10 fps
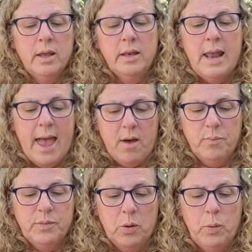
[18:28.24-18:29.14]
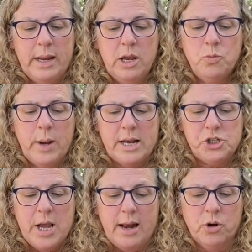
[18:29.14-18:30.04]
Now, the wicked
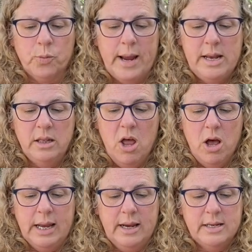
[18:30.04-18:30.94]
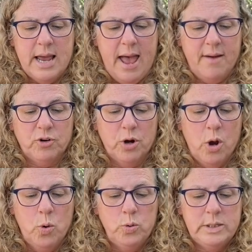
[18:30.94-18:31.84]
witch had a great longing to have her
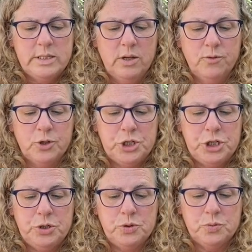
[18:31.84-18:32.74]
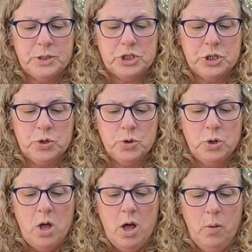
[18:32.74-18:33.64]
own silver shoes, which the
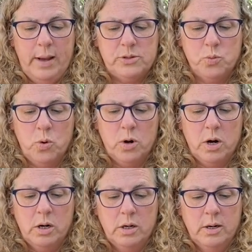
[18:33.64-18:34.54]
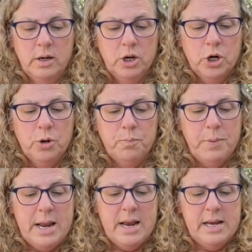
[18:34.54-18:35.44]
girl always wore. Her
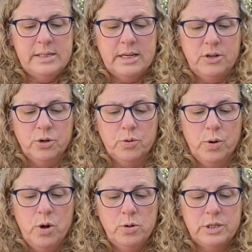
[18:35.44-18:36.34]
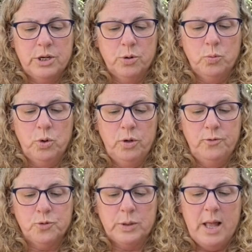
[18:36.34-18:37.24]
bees and her crows and her
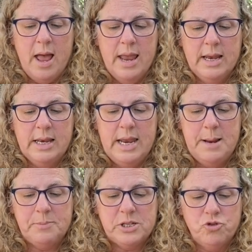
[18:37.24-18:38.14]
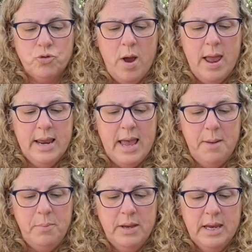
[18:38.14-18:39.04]
wolves were lying in heaps and drying
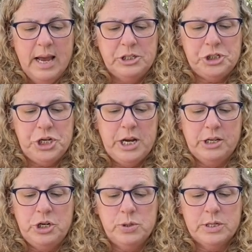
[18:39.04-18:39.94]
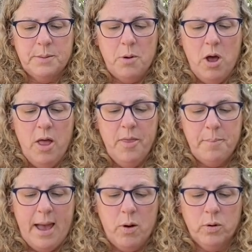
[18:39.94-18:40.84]
up, and she had used up all the
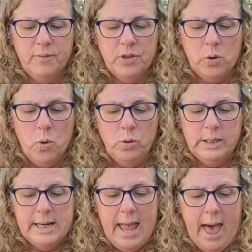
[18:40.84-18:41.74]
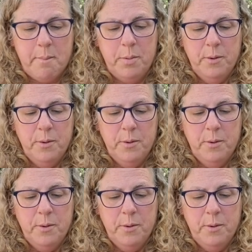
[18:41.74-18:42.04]
power of the golden cap.